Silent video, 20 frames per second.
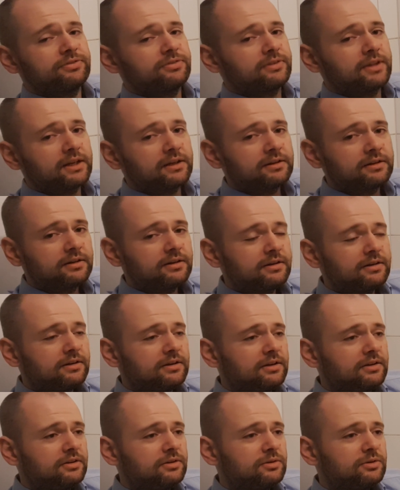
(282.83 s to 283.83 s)
that
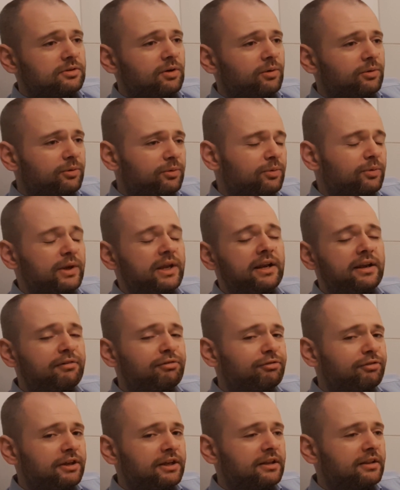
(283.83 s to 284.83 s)
you don't really
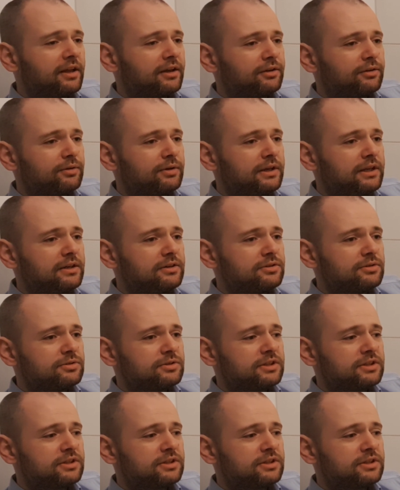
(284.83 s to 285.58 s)
feel like you need to